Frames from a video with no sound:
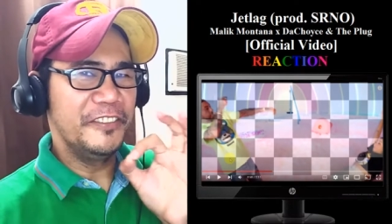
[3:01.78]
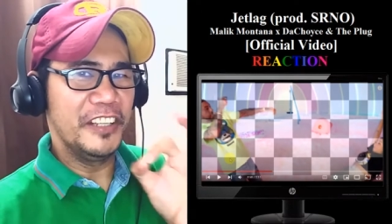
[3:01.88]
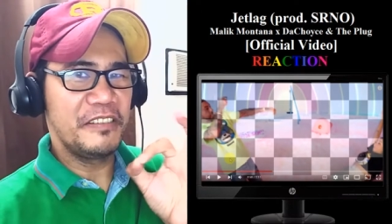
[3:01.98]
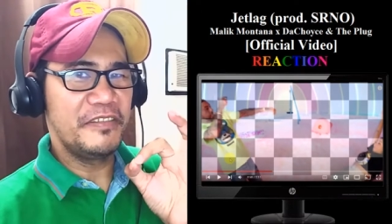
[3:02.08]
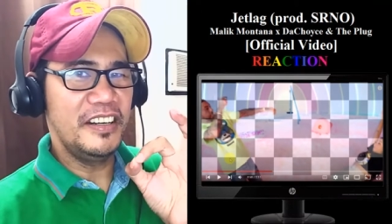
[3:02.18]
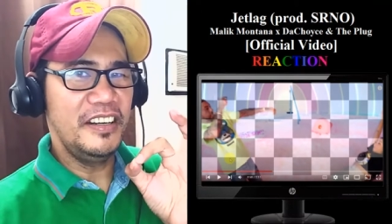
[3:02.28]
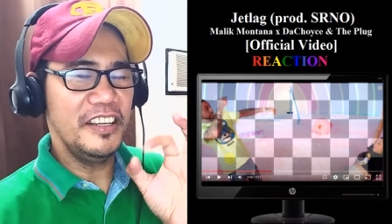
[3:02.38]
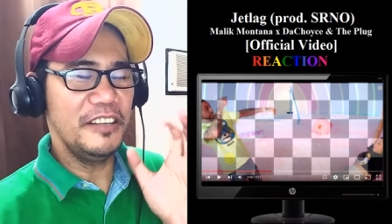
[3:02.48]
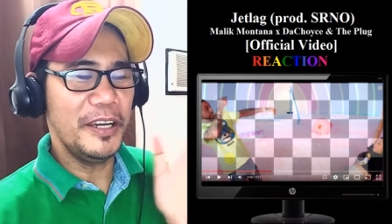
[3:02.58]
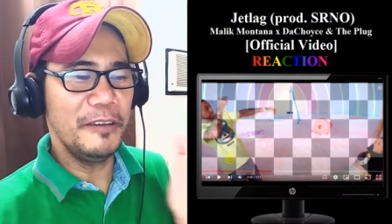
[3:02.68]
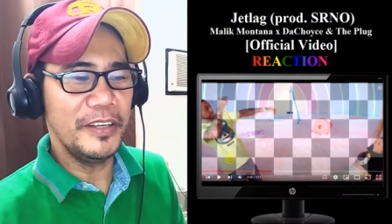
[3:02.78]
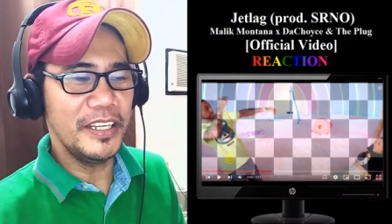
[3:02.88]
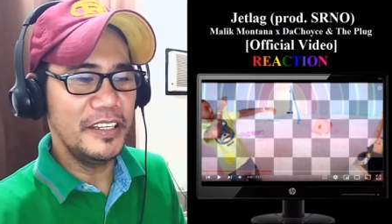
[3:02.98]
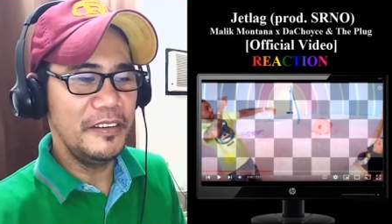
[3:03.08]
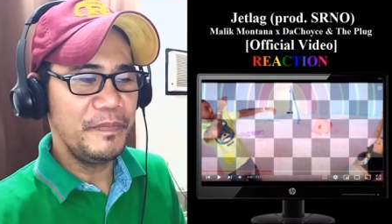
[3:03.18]
flavor, in my
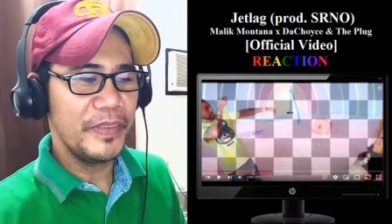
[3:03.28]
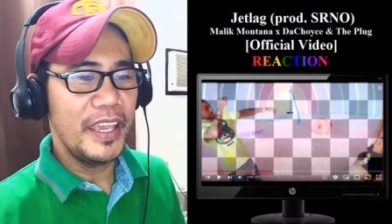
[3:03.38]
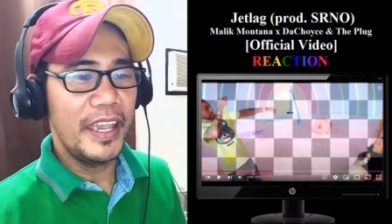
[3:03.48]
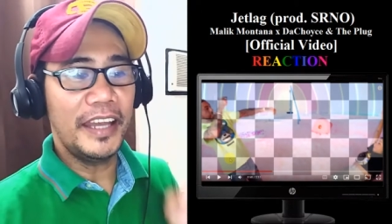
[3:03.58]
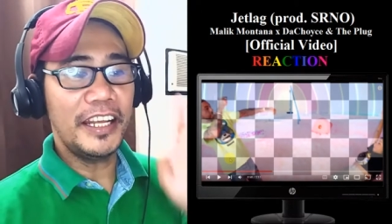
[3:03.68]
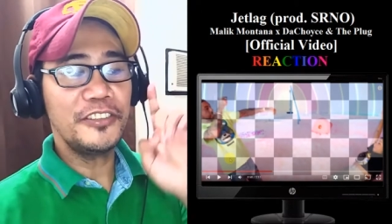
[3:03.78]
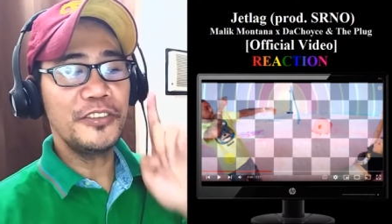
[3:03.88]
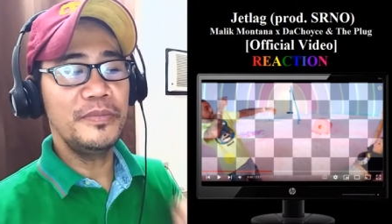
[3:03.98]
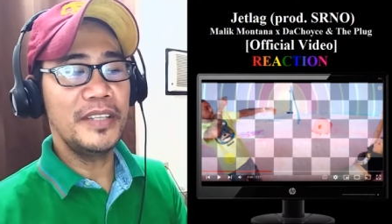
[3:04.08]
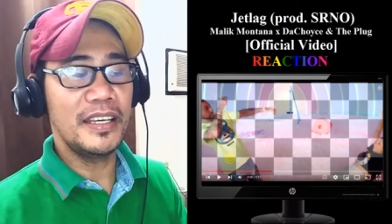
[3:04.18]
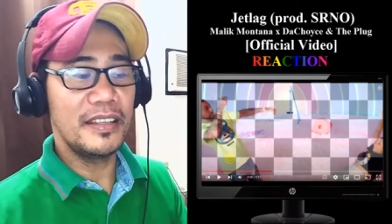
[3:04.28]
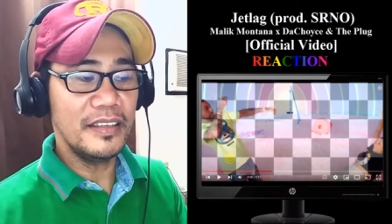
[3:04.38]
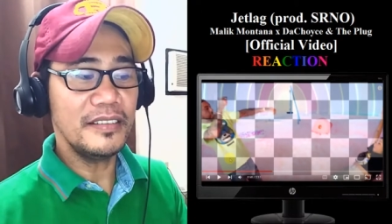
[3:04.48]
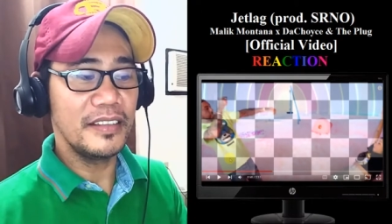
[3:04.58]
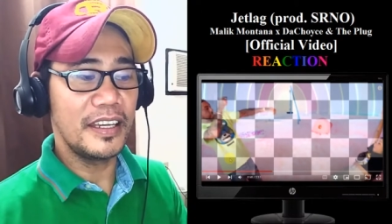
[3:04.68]
opinion. And I assume that
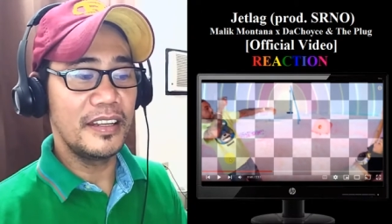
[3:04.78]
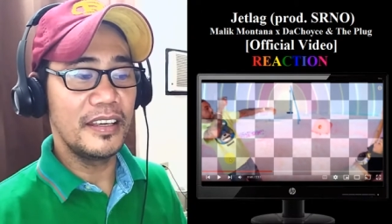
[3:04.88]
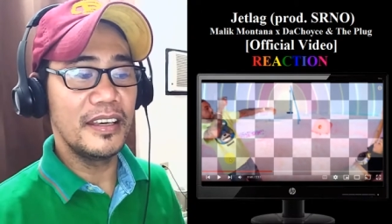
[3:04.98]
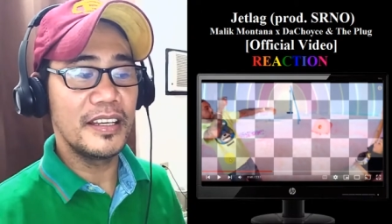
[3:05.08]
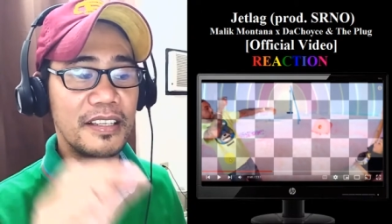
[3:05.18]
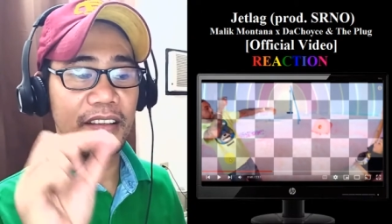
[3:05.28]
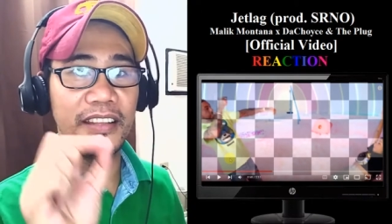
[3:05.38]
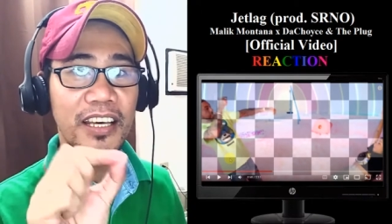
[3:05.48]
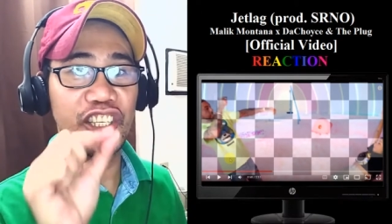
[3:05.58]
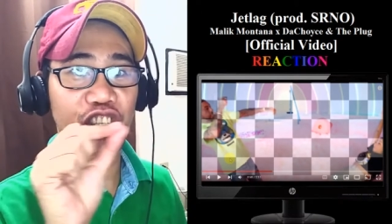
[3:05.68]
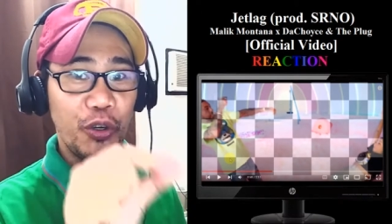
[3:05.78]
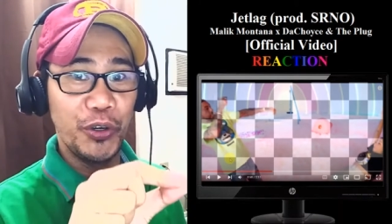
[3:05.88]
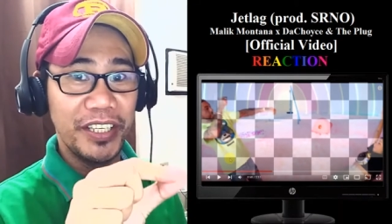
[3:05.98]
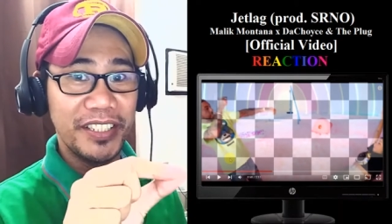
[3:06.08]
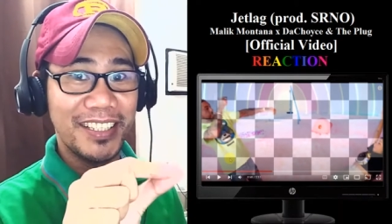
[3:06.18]
this lady is
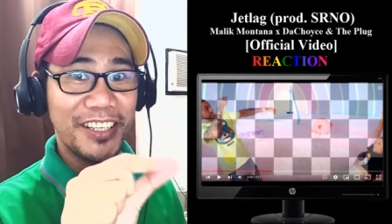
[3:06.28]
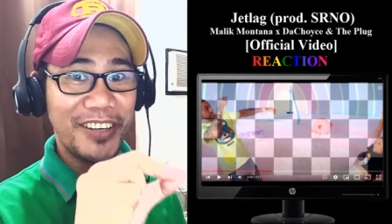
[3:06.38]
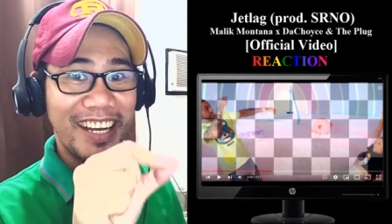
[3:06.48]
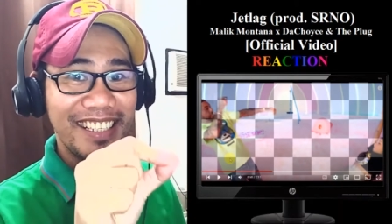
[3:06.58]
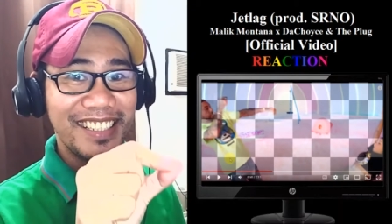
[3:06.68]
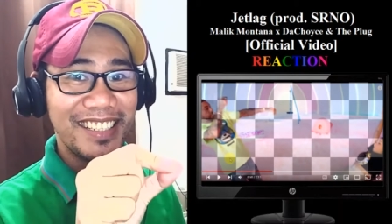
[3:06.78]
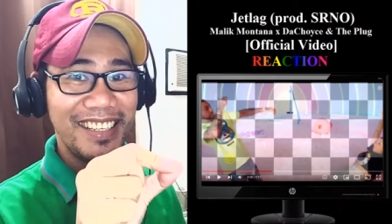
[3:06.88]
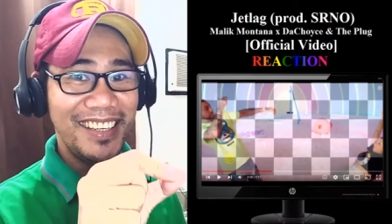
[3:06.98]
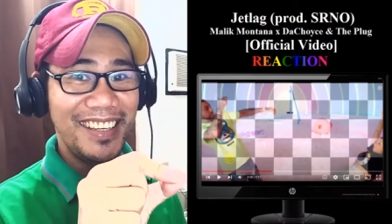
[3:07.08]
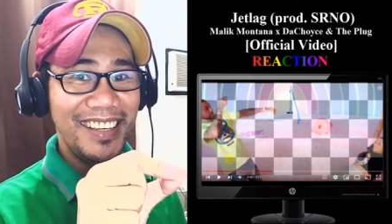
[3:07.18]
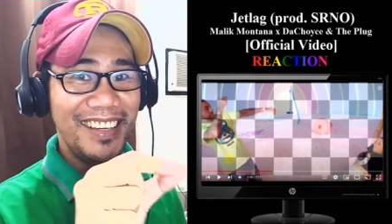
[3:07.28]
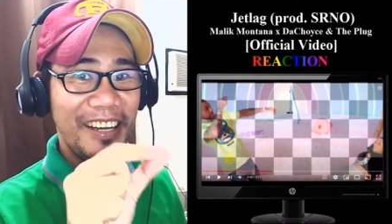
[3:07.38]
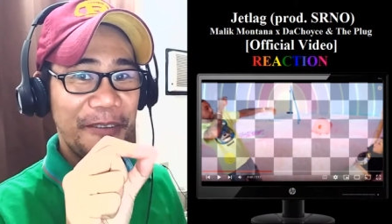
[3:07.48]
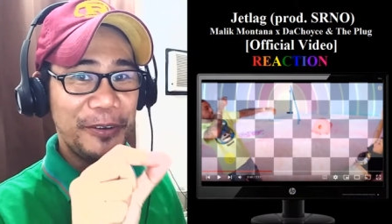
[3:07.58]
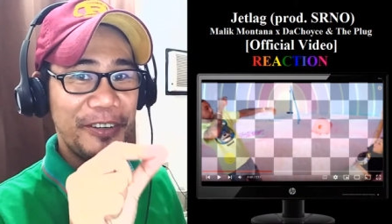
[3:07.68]
DaChoyce, correct?
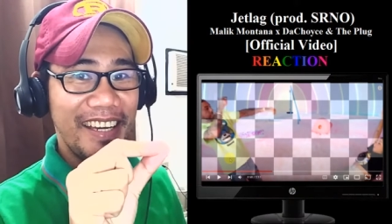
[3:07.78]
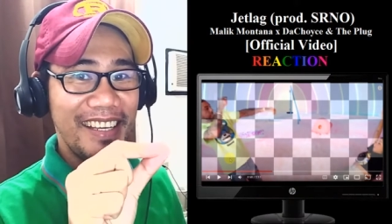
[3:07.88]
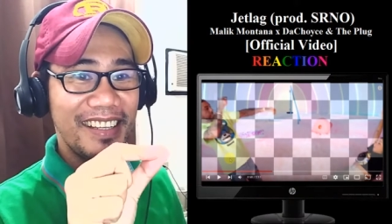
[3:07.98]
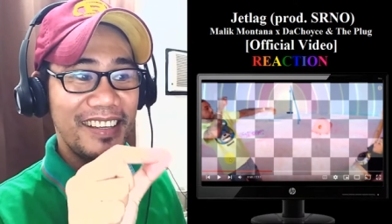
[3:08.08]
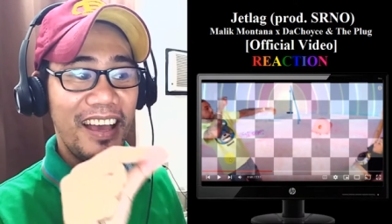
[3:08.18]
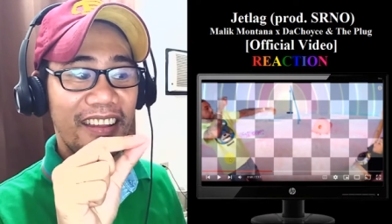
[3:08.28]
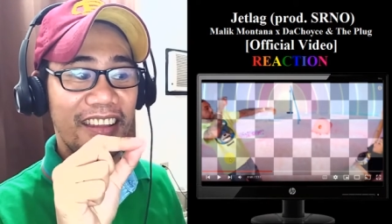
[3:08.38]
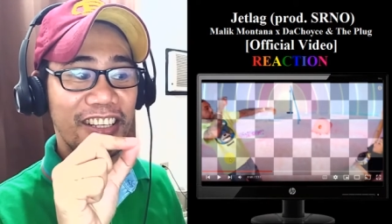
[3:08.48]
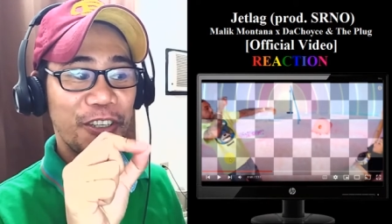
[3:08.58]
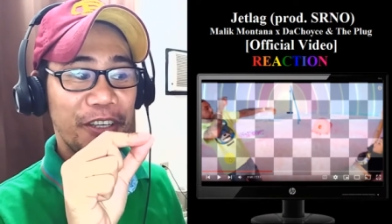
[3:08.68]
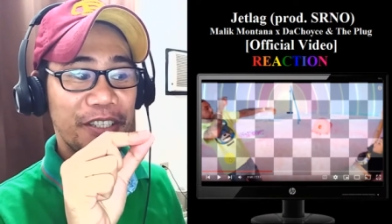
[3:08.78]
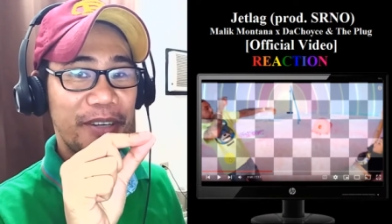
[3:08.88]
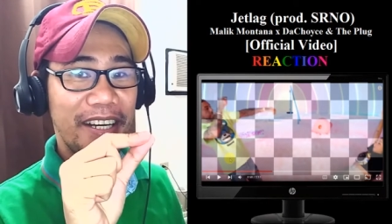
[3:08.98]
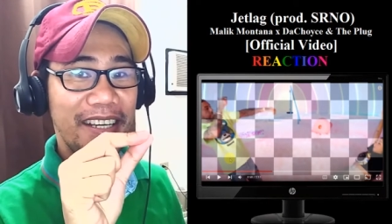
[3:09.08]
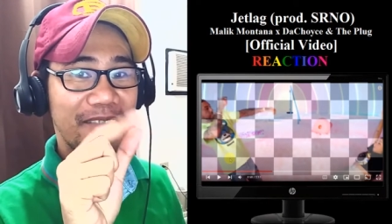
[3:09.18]
Am I right? DaChoyce,
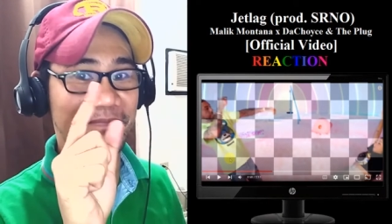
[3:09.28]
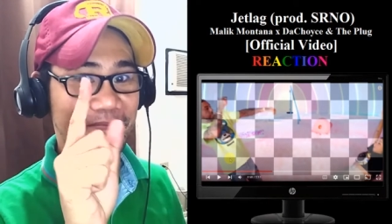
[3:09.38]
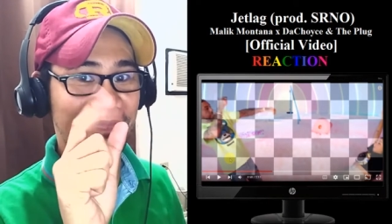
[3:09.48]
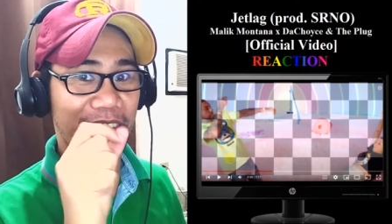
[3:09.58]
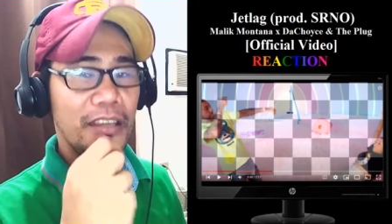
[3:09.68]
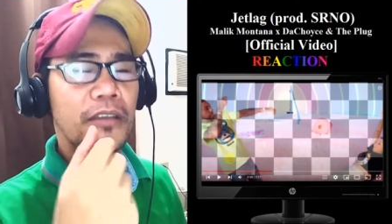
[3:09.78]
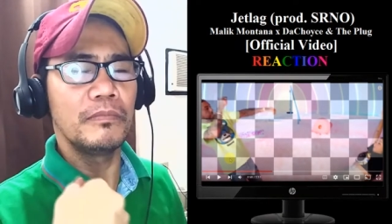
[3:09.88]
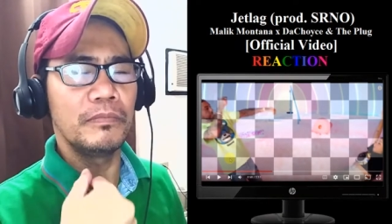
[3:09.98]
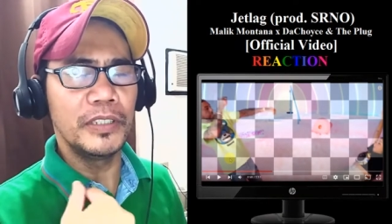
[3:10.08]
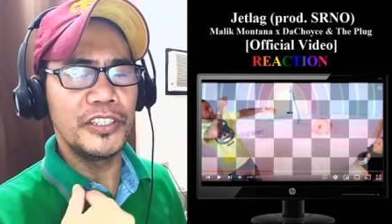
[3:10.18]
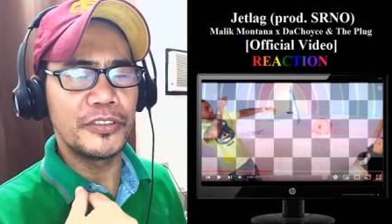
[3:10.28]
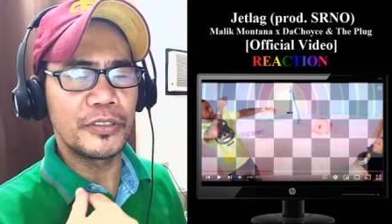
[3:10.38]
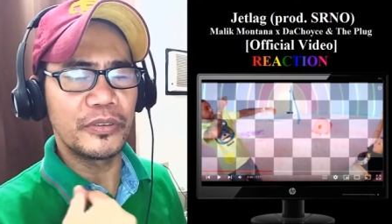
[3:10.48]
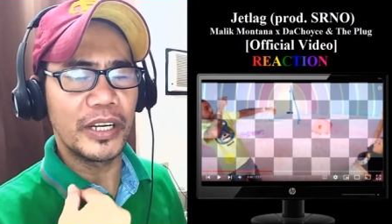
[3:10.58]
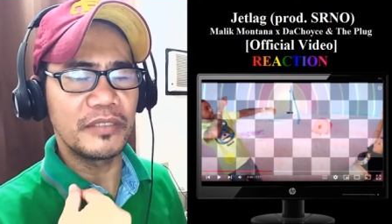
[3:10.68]
right? Please
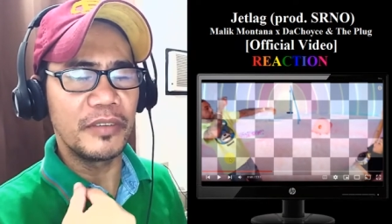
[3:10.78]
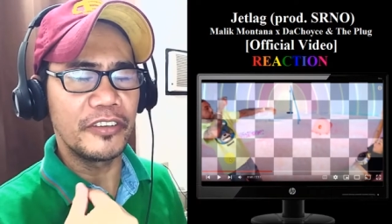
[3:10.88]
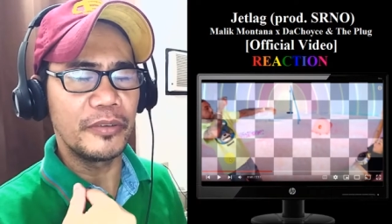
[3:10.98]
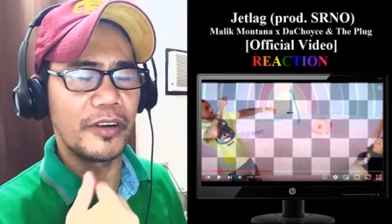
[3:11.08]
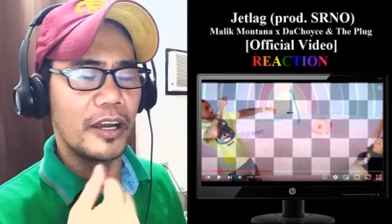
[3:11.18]
do correct me if I'm